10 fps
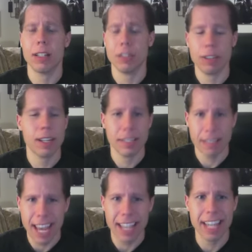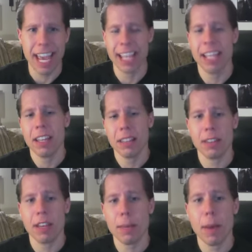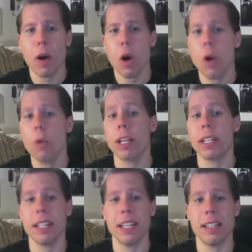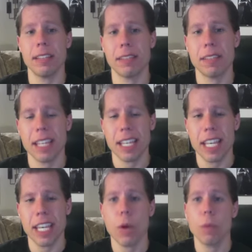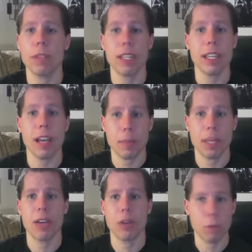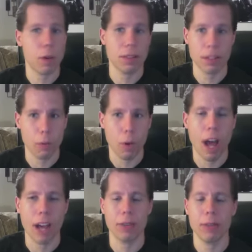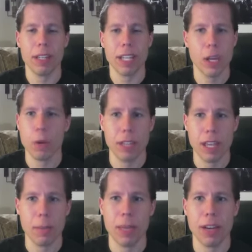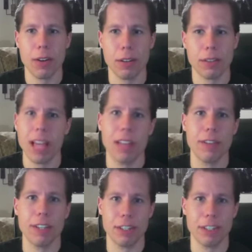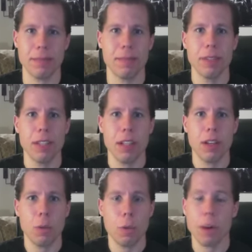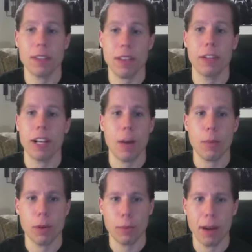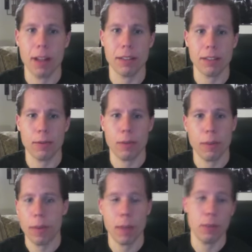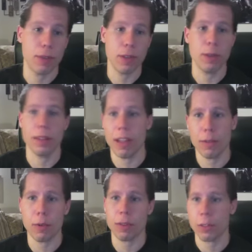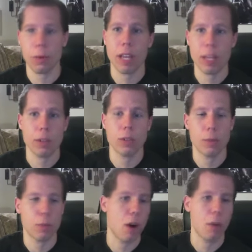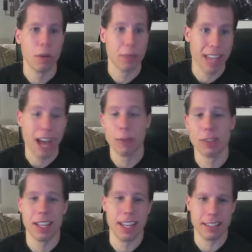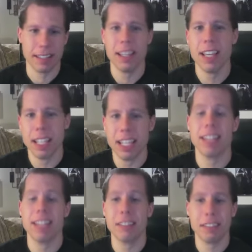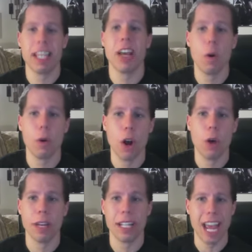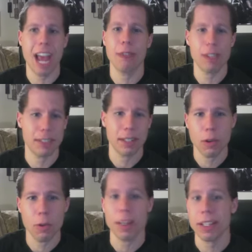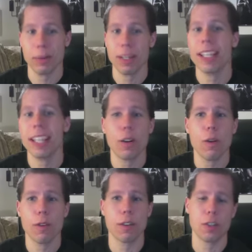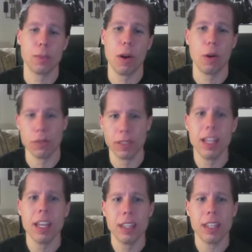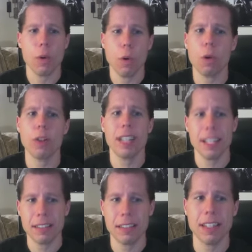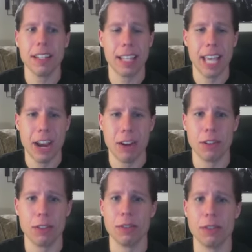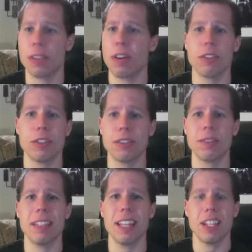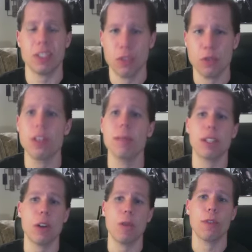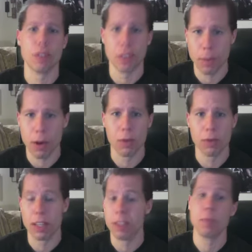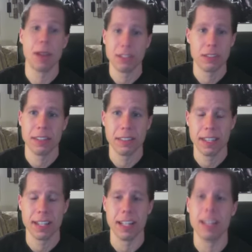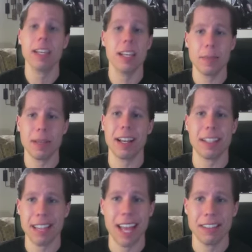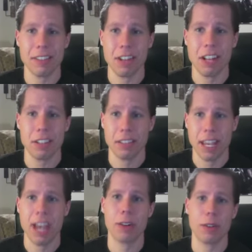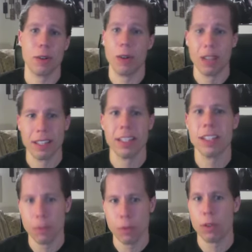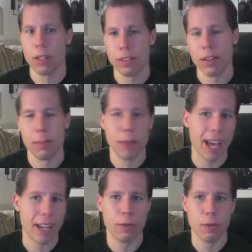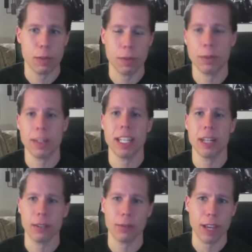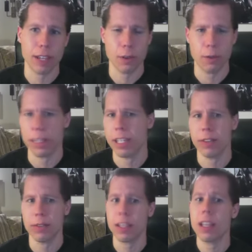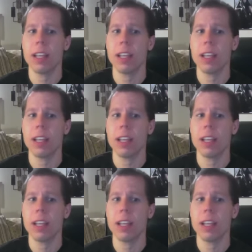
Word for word: during his heyday, the thing about Hogan is he only appeared once in a while. He only appeared on television once every couple of months for a pay-per-view, and every once in a while he would do a promo, but that was it. You didn't see Hulk Hogan every single week, so he didn't get overexposed. The Orton and Cena characters are just extremely overexposed, especially Cena, because he hasn't changed his character at all. At least Orton has gone back and forth between heel and face over the years.